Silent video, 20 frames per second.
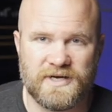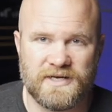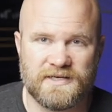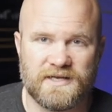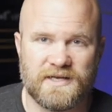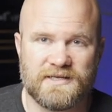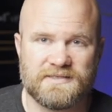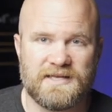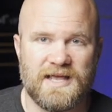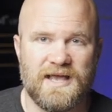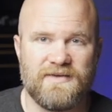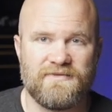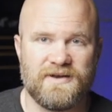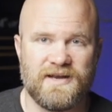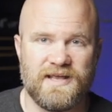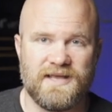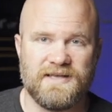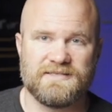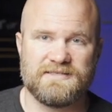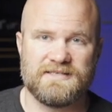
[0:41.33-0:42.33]
but it does have
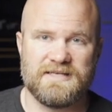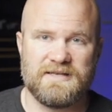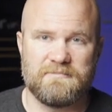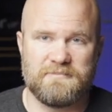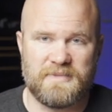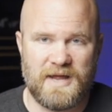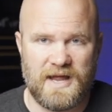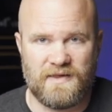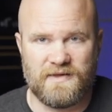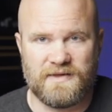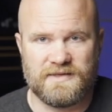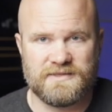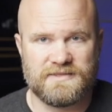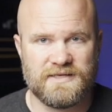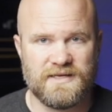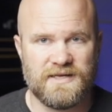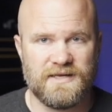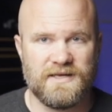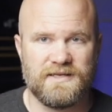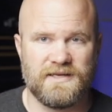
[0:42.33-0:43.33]
an AC
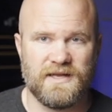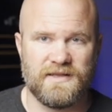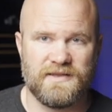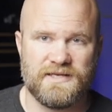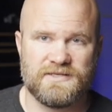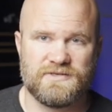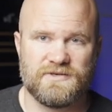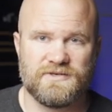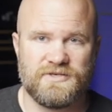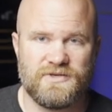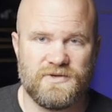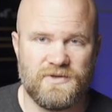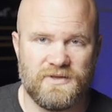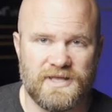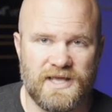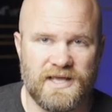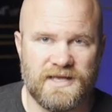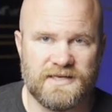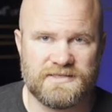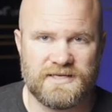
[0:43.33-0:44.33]
balance. Now these are two
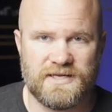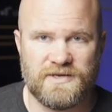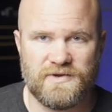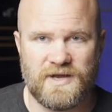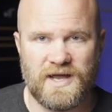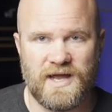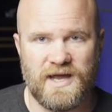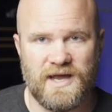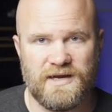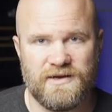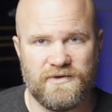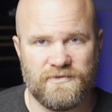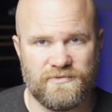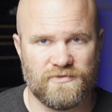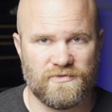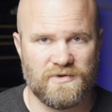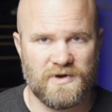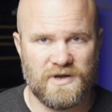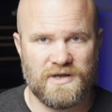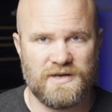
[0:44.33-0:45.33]
things that you kind of
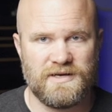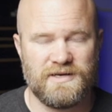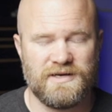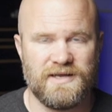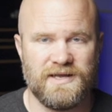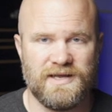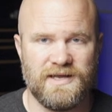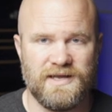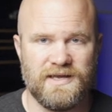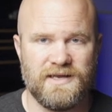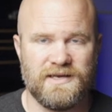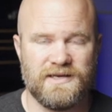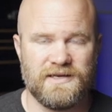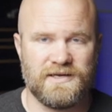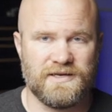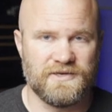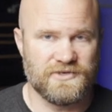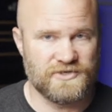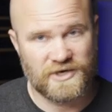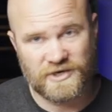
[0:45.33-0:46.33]
run in
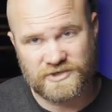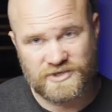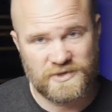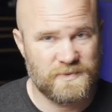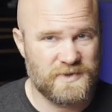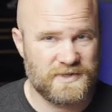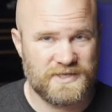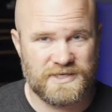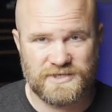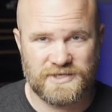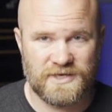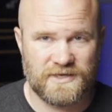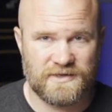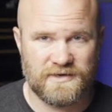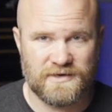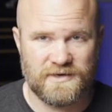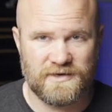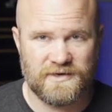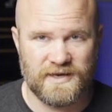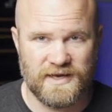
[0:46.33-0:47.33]
conjunction with each
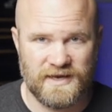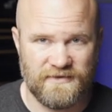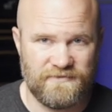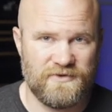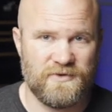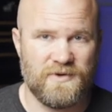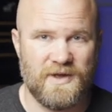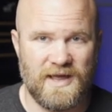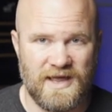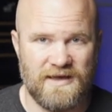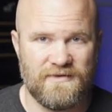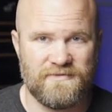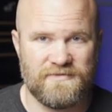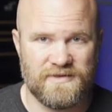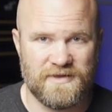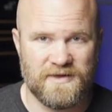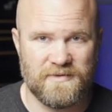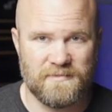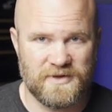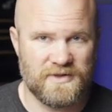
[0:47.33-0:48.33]
other if you have
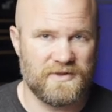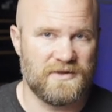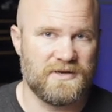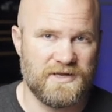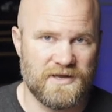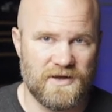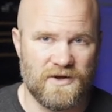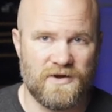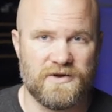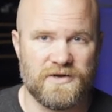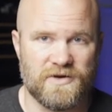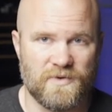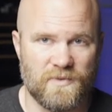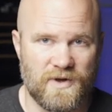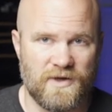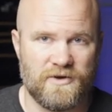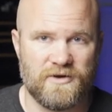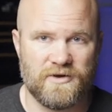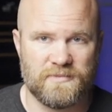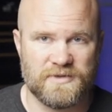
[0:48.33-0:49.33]
the ability on your
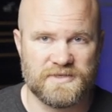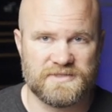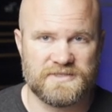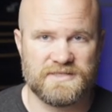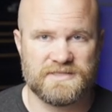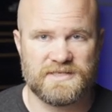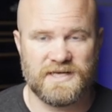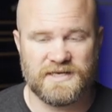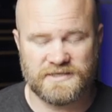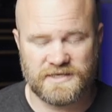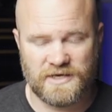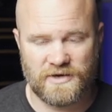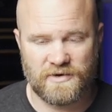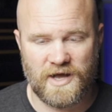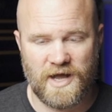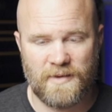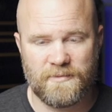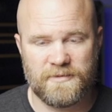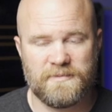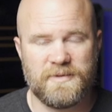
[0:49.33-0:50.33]
welder, but since I
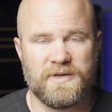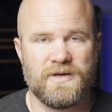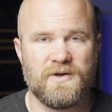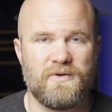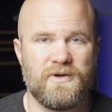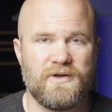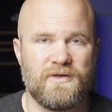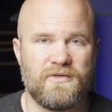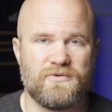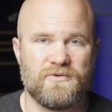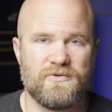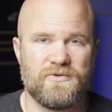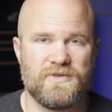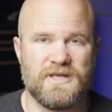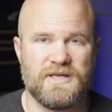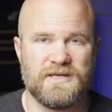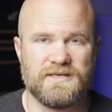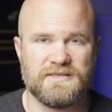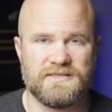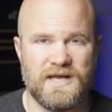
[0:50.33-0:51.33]
don't, I'm gonna be going through
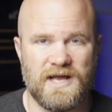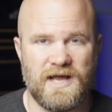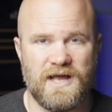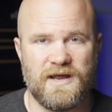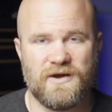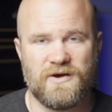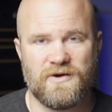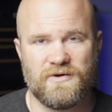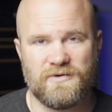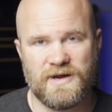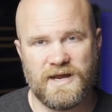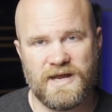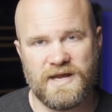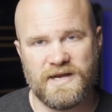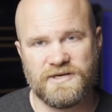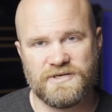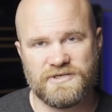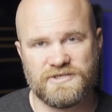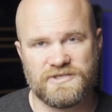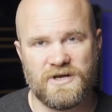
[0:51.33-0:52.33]
the entire
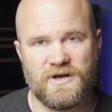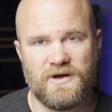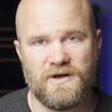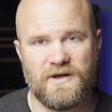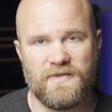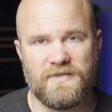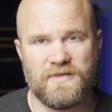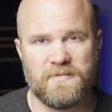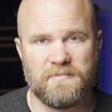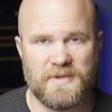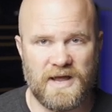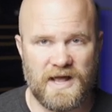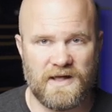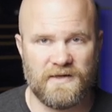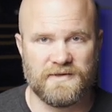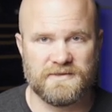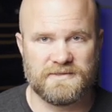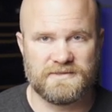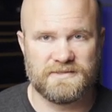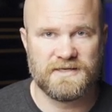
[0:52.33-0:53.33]
range on the
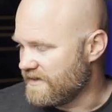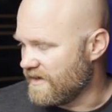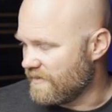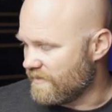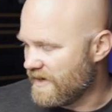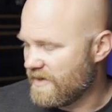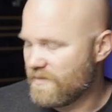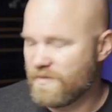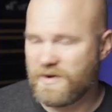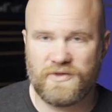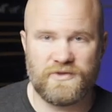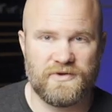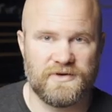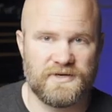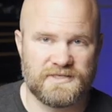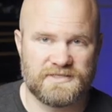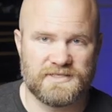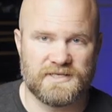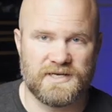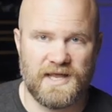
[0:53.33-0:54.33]
balance. Now my welder
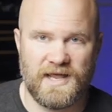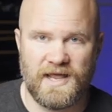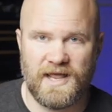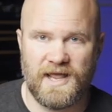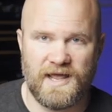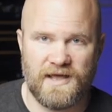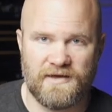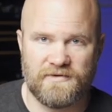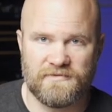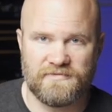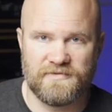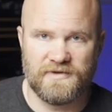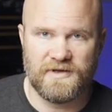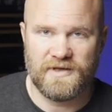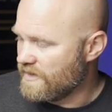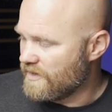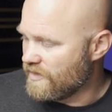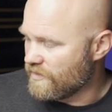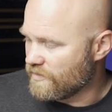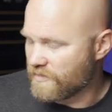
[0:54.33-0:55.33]
doesn't have
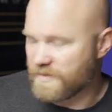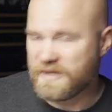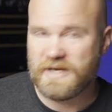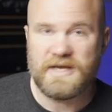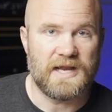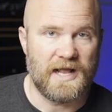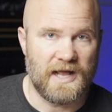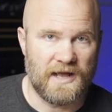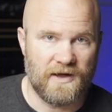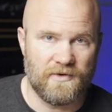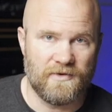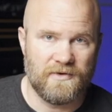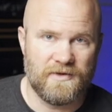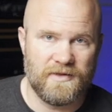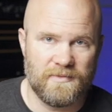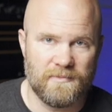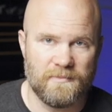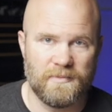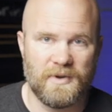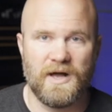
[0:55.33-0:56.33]
a readout,
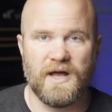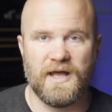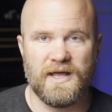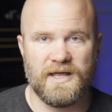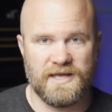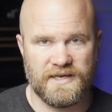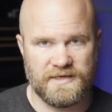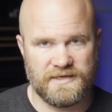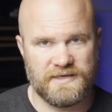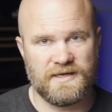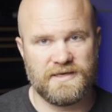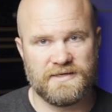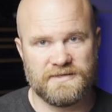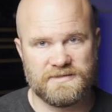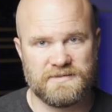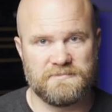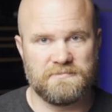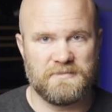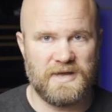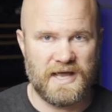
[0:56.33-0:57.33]
but it
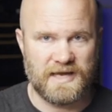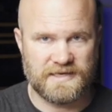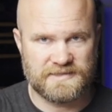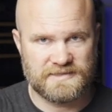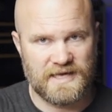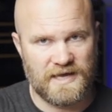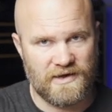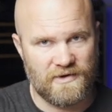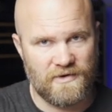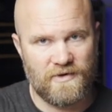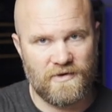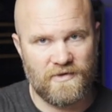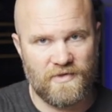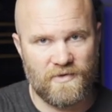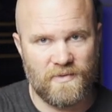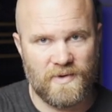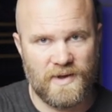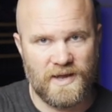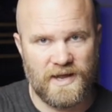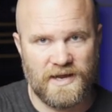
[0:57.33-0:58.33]
does max out all
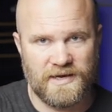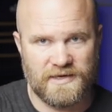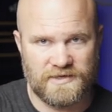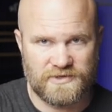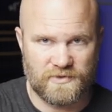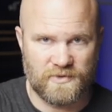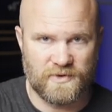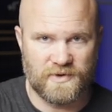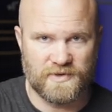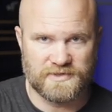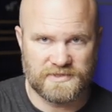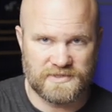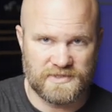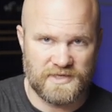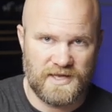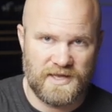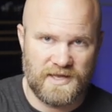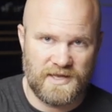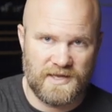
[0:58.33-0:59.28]
the way towards